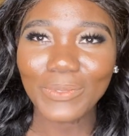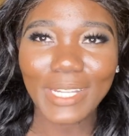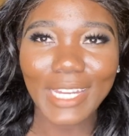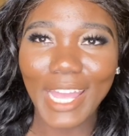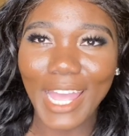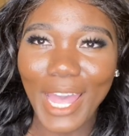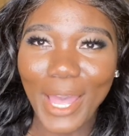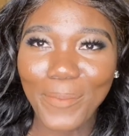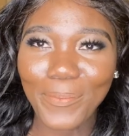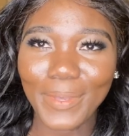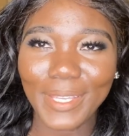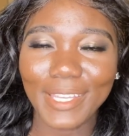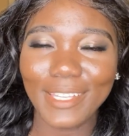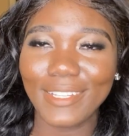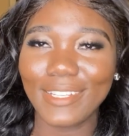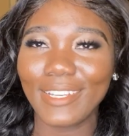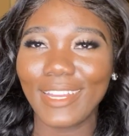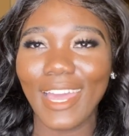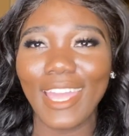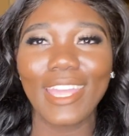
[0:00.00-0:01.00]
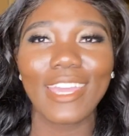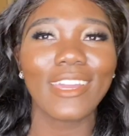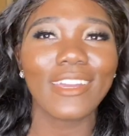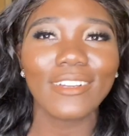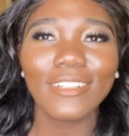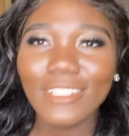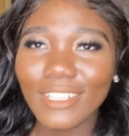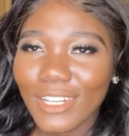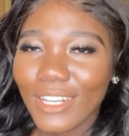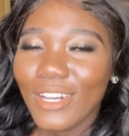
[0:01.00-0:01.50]
What happened? Like,
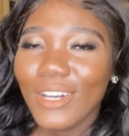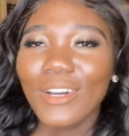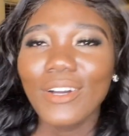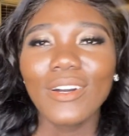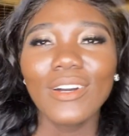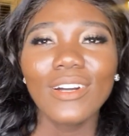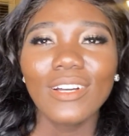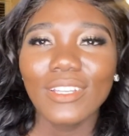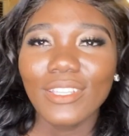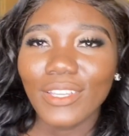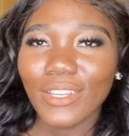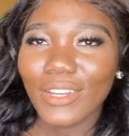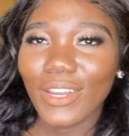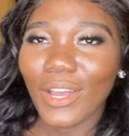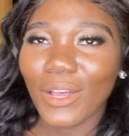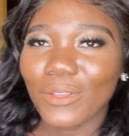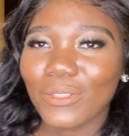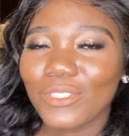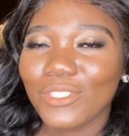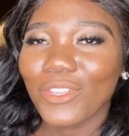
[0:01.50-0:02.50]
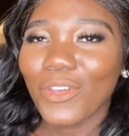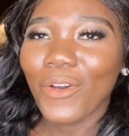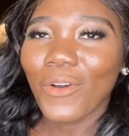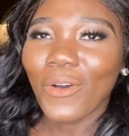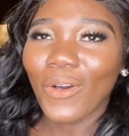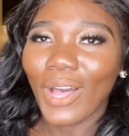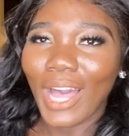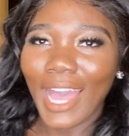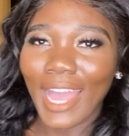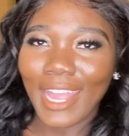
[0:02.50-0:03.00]
you know,
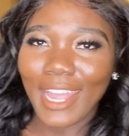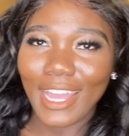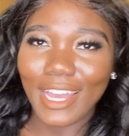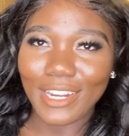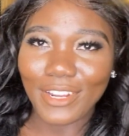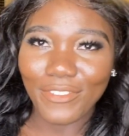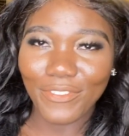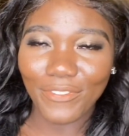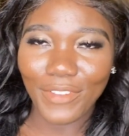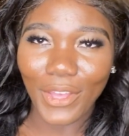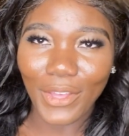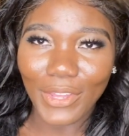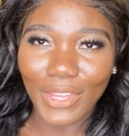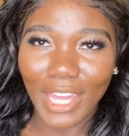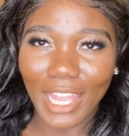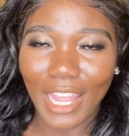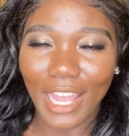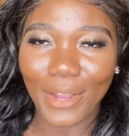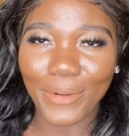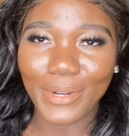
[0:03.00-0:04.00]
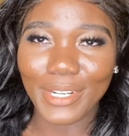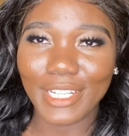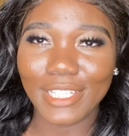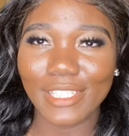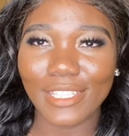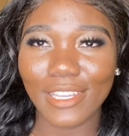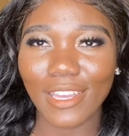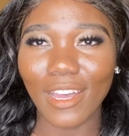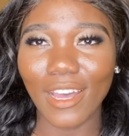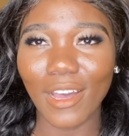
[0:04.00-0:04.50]
so I kind of felt like I wanted
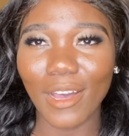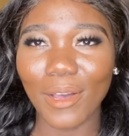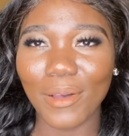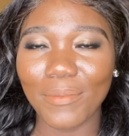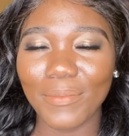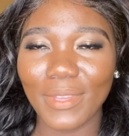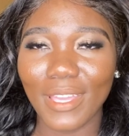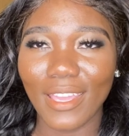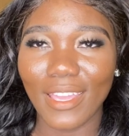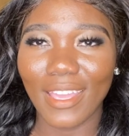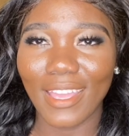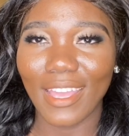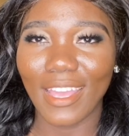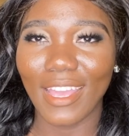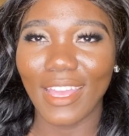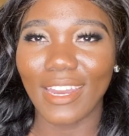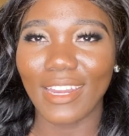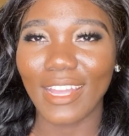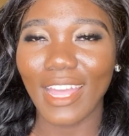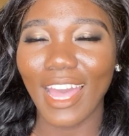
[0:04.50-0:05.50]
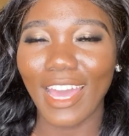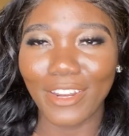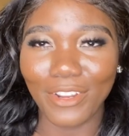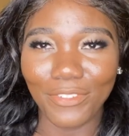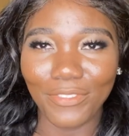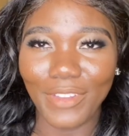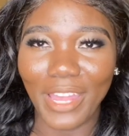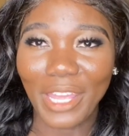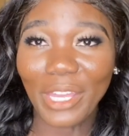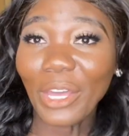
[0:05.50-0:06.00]
to come and kind
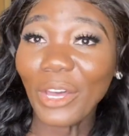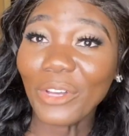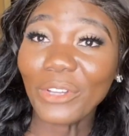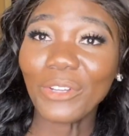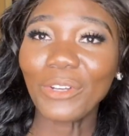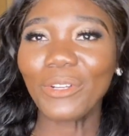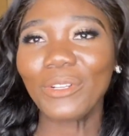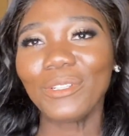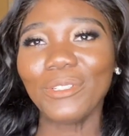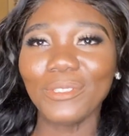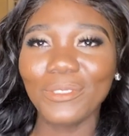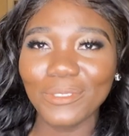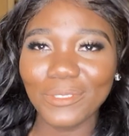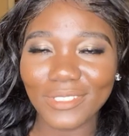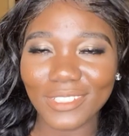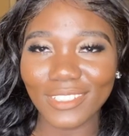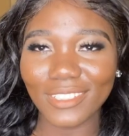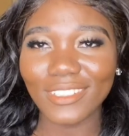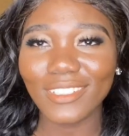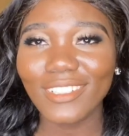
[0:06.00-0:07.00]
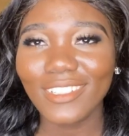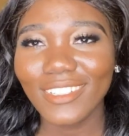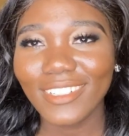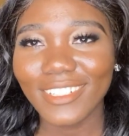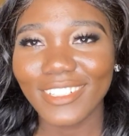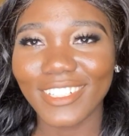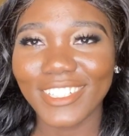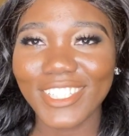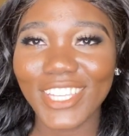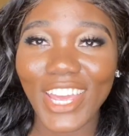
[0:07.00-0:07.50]
of like conclude
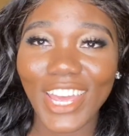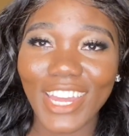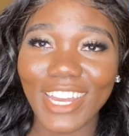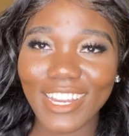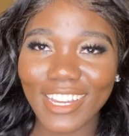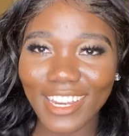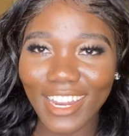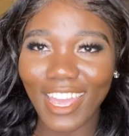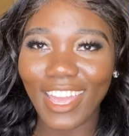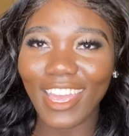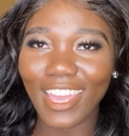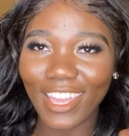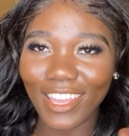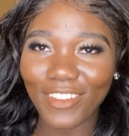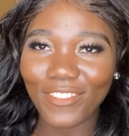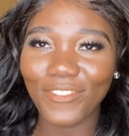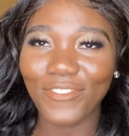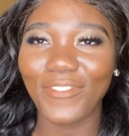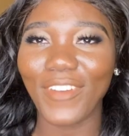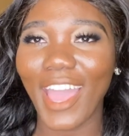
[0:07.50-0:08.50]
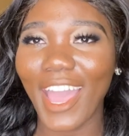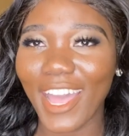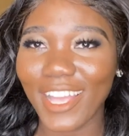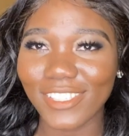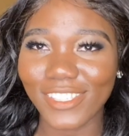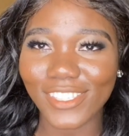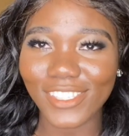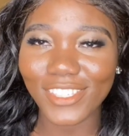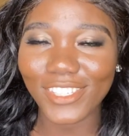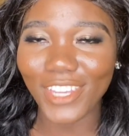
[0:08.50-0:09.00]
the 10-day
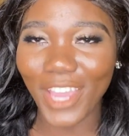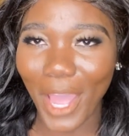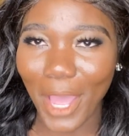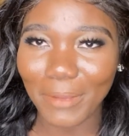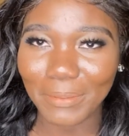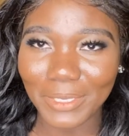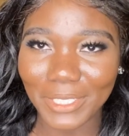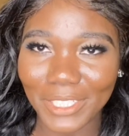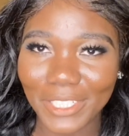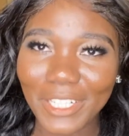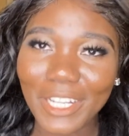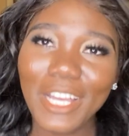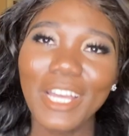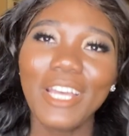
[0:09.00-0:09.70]
fast chapter.